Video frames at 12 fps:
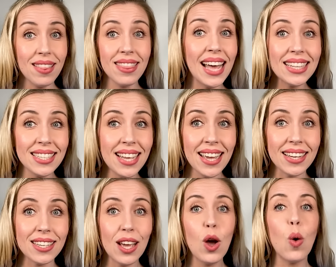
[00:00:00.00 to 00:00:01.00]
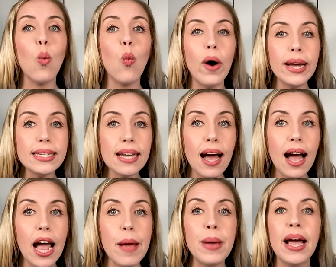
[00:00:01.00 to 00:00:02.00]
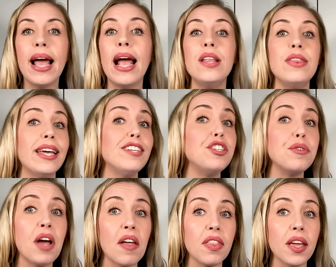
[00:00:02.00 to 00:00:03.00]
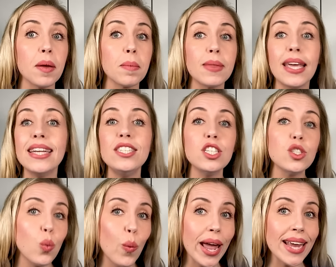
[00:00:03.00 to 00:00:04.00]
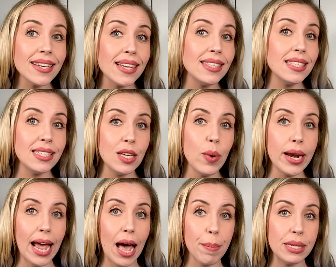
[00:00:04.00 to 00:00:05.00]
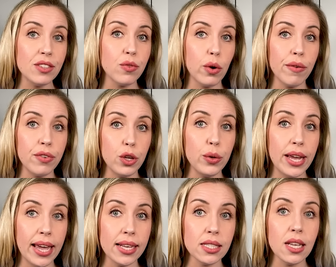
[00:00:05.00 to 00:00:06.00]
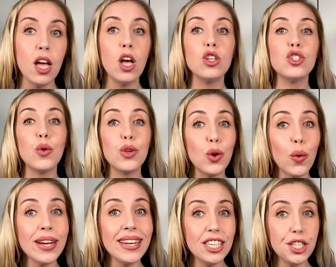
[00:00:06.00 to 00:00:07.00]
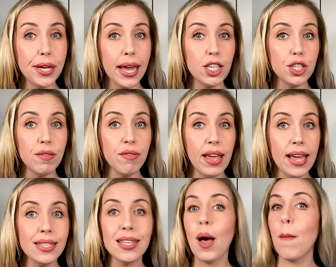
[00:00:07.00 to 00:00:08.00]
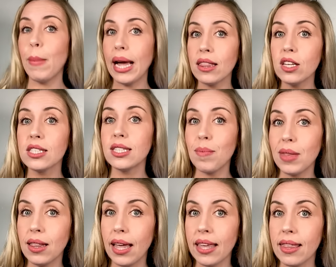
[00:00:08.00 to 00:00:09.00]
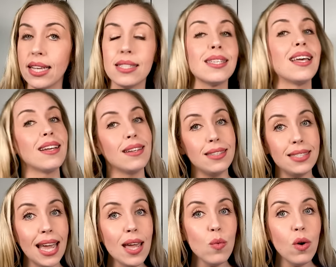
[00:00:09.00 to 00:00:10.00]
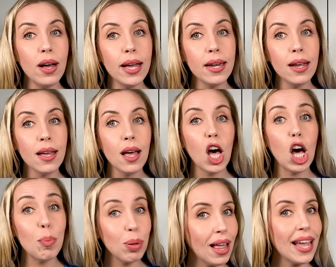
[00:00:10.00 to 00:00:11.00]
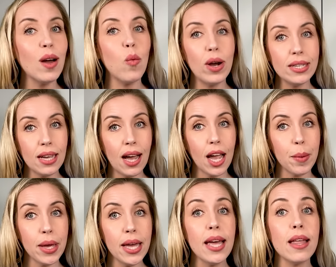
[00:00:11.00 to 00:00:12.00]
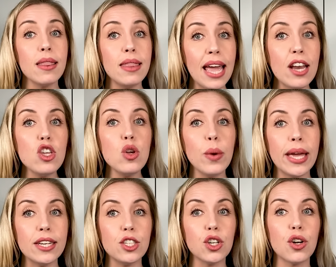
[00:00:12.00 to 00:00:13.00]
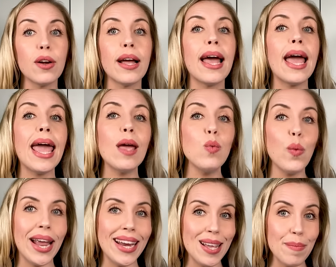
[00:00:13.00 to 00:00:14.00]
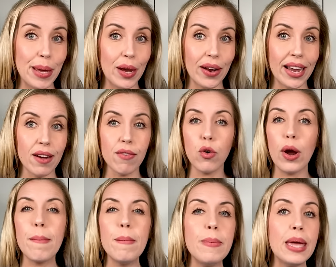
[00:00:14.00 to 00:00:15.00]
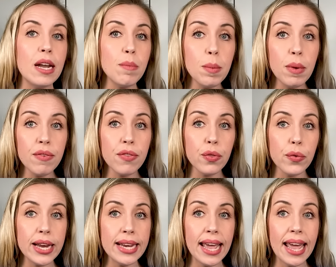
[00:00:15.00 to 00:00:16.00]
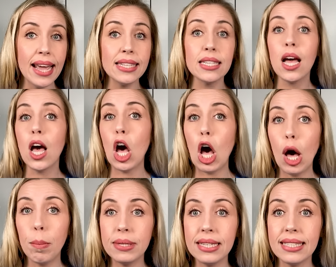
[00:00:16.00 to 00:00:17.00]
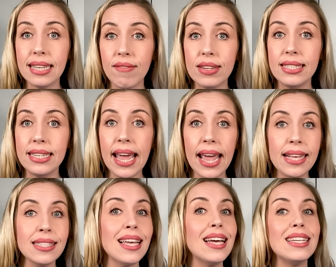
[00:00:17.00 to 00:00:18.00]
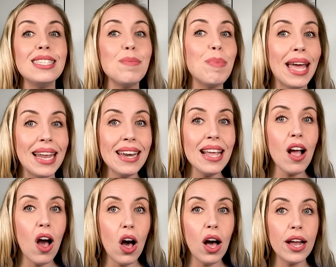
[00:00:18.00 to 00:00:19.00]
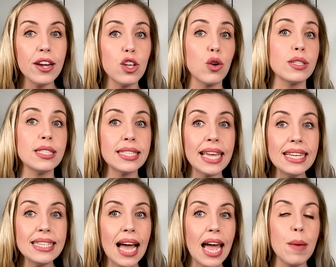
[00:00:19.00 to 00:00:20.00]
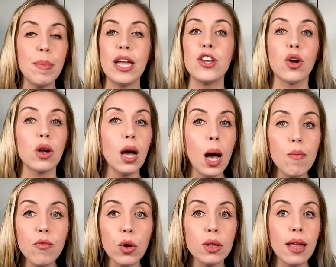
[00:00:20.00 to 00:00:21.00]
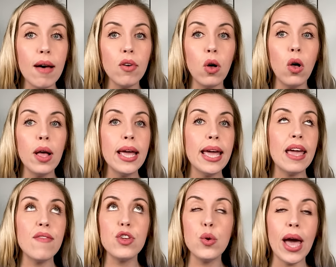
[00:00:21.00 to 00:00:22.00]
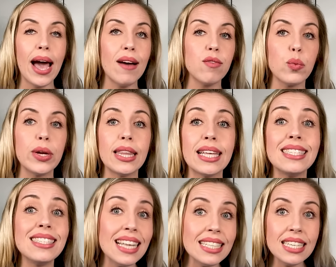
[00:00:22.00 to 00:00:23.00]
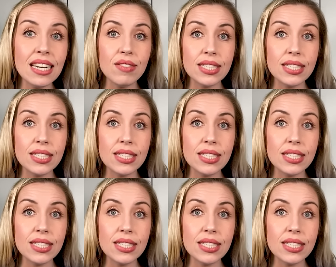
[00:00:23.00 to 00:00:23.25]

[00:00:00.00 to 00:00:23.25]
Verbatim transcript: That's it. 1 time, and then do nothing and just wait and see what happens for a few days. So your initiation phase might look something like this. Day 1, apply it 1 time. Then you enter a waiting period for a minimum of 3 days up to 7 days, depending on your skin type and your comfort level. If you have really sensitive